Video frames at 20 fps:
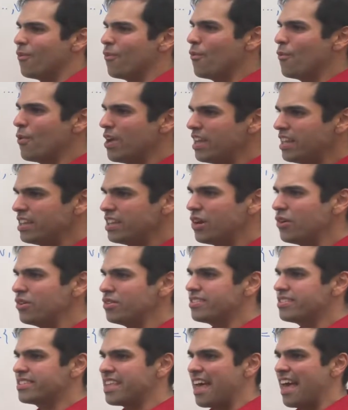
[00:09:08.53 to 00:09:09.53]

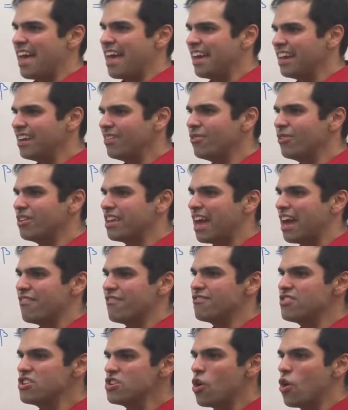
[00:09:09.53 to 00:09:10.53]
Windows ten would
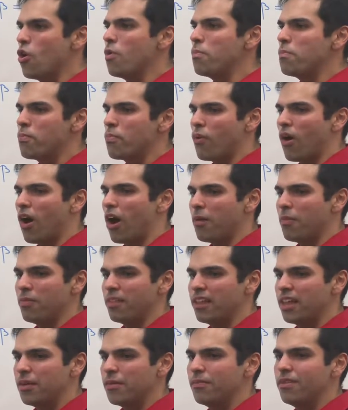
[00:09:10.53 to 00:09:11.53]
have no
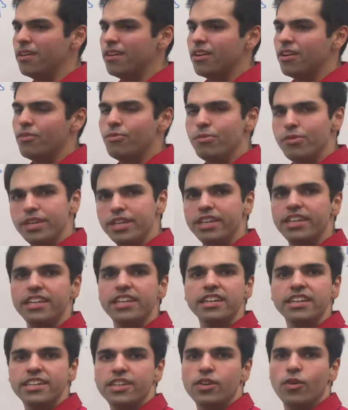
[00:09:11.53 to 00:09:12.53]
problem
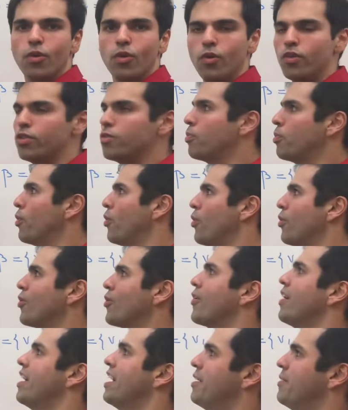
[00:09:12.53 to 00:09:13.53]
reading the old
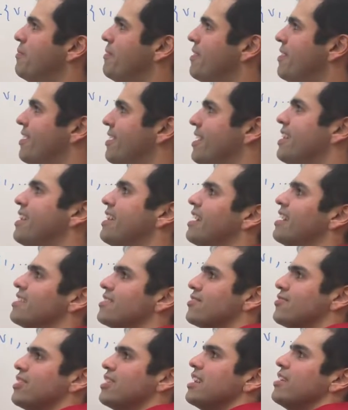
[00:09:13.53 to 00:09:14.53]
program. And
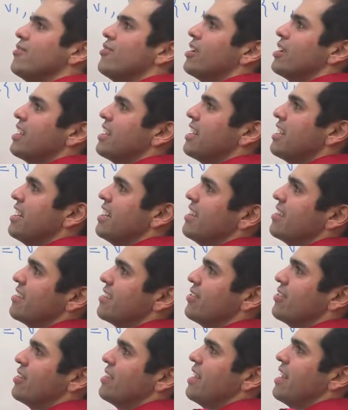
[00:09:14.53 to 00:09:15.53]
that's really what it
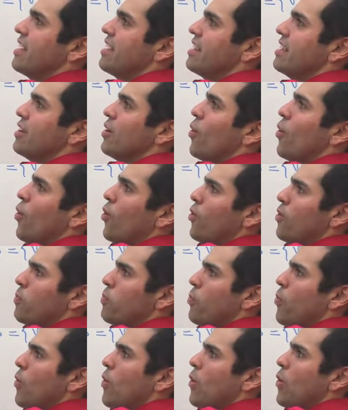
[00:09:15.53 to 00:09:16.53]
is. You take the
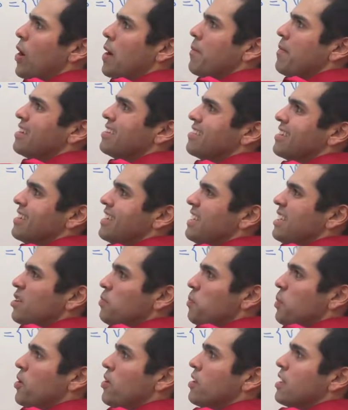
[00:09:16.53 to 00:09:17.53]
old program as an
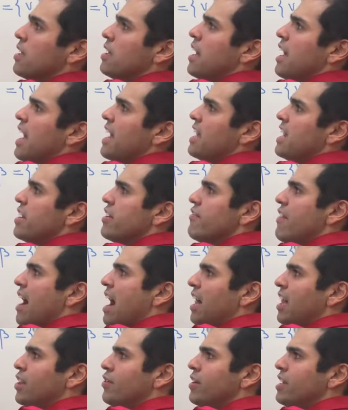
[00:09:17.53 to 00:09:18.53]
input and
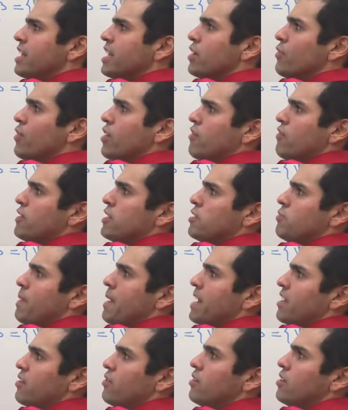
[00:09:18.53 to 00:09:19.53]
evaluate it with
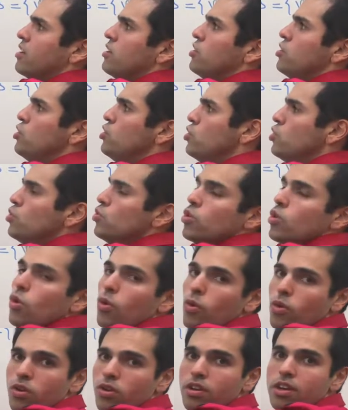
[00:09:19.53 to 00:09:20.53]
respect to the new
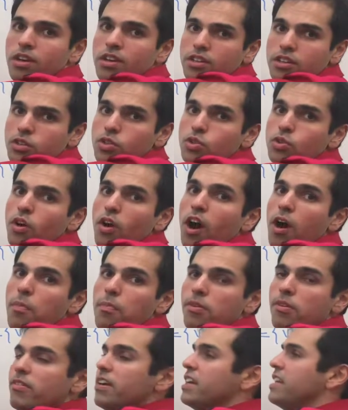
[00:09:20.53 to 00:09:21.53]
core, new
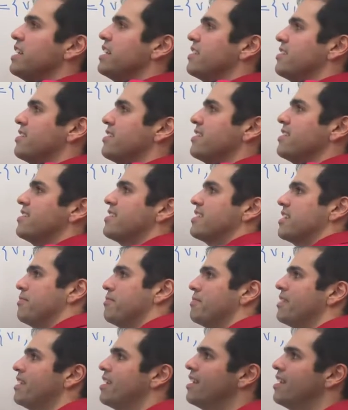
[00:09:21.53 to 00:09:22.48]
operating system.